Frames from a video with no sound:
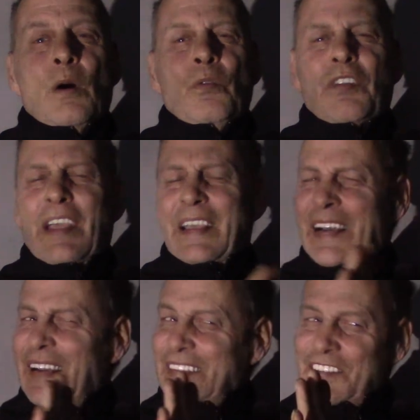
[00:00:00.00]
I
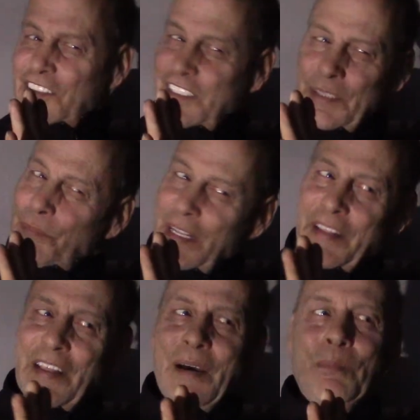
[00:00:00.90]
can't see it being
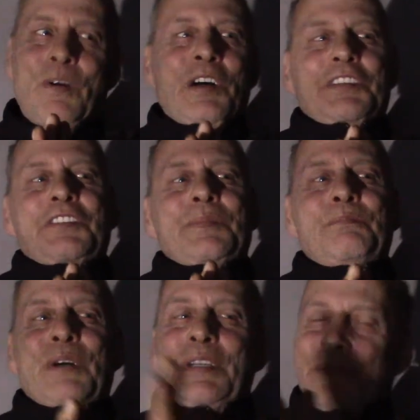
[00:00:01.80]
that much,
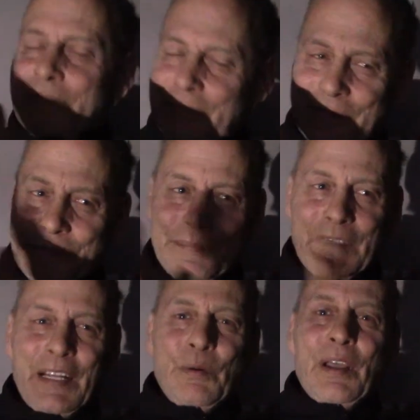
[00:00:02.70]
but
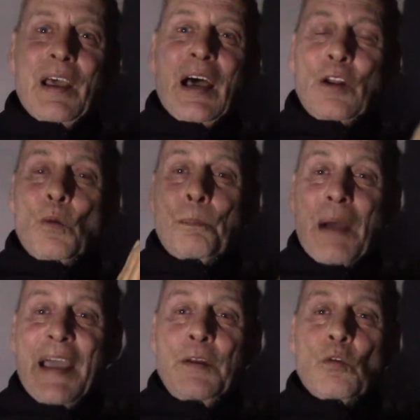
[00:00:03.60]
anyway, I know
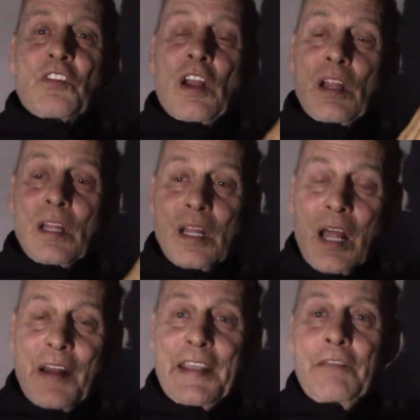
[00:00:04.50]
mine was a
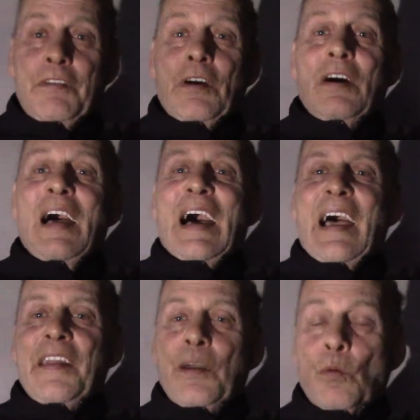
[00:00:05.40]
lot heavier
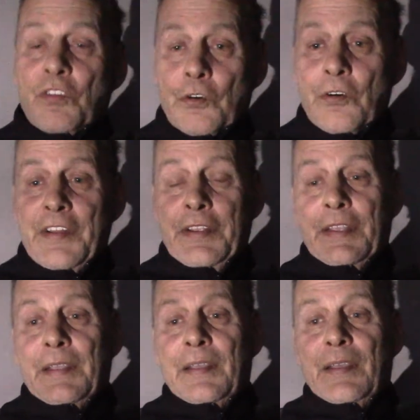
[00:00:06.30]
and it was gritty.
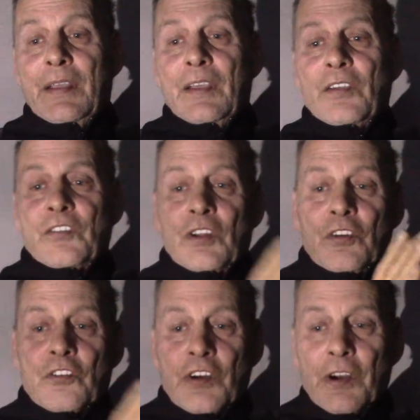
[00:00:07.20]
So the
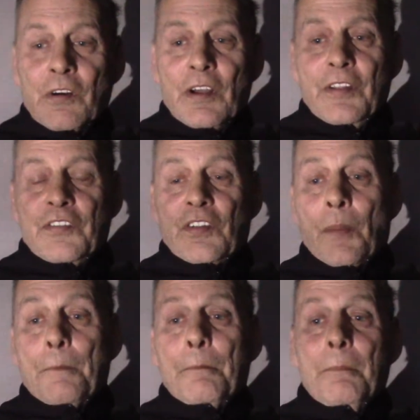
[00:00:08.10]
trigger on this is a
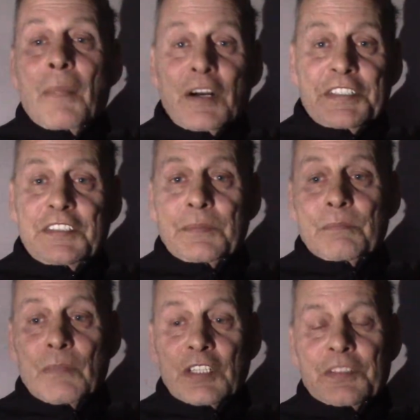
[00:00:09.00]
much,
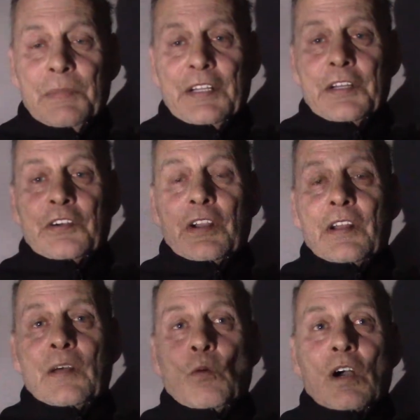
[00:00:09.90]
much better trigger
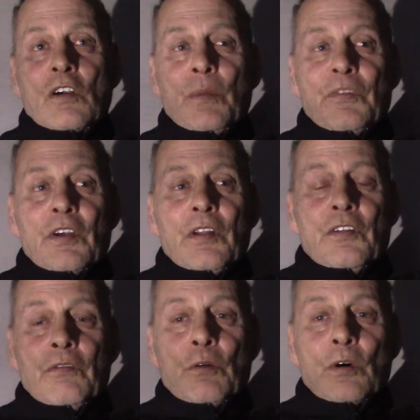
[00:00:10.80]
than what comes on the
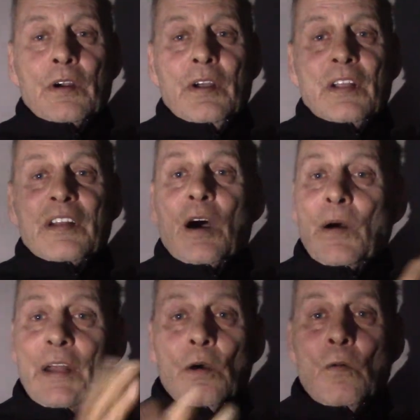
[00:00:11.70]
Tavor. Now I
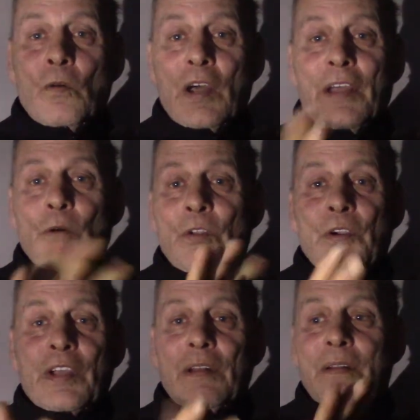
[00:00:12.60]
know, I know you
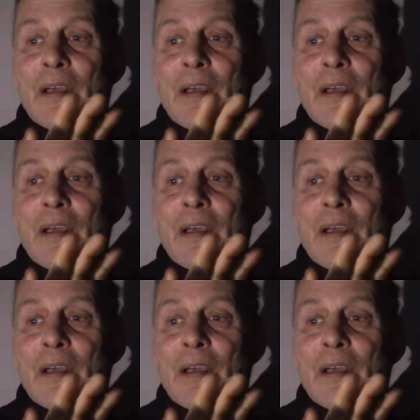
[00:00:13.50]
can